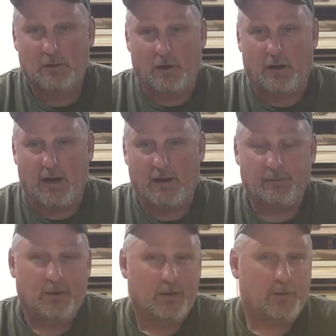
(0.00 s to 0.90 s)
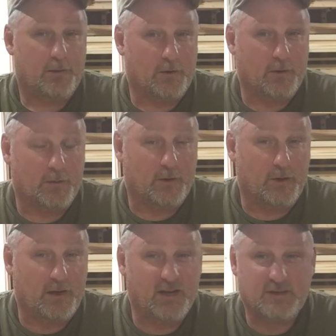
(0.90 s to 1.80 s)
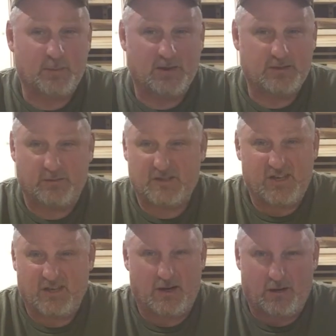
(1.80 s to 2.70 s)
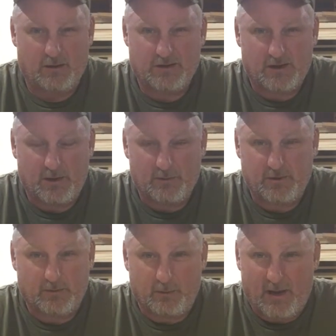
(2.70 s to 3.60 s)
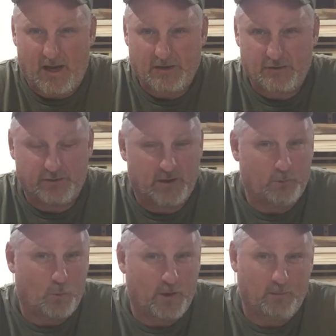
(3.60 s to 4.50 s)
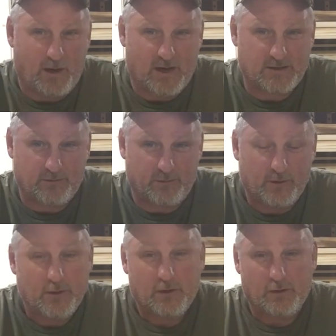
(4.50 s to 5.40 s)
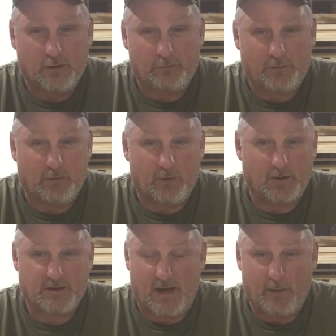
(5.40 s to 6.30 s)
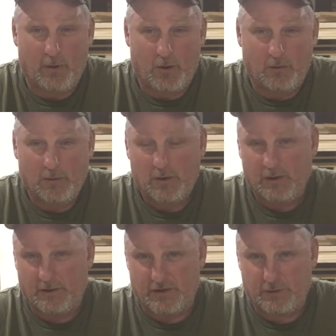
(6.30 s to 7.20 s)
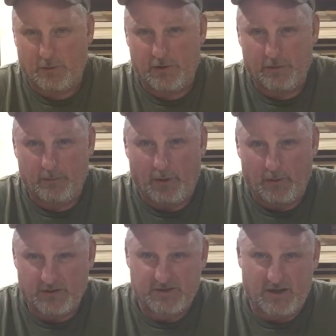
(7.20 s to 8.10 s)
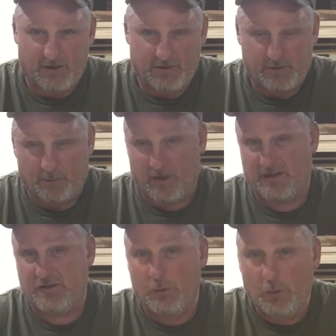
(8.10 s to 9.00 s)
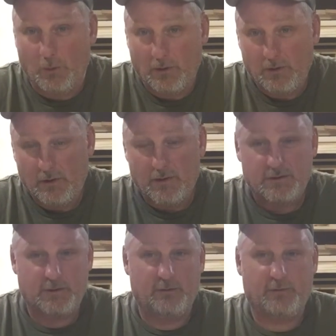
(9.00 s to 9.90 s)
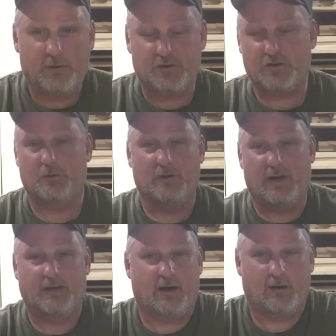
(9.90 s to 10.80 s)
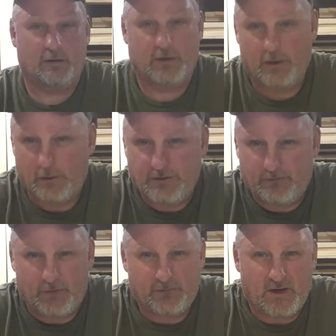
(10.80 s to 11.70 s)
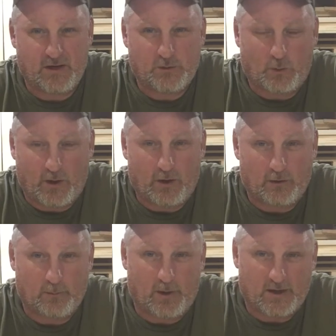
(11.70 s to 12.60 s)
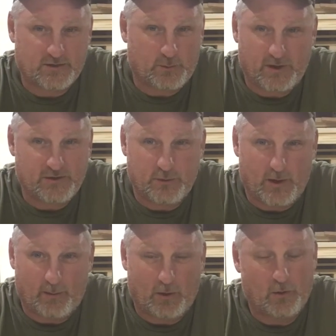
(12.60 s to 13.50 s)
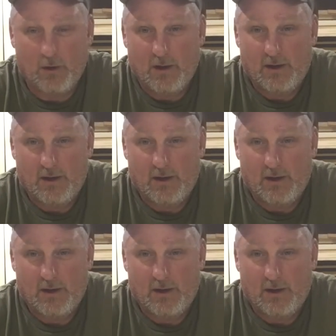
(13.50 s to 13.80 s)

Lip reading: All right? They're inexpensive. It's $10 to come shoot the match. You'll need one box of 50 rounds of ammo, unless you want to do the bonus stages, so bring two. So if you're shooting high dollar, $15, $20 box 22 ammo,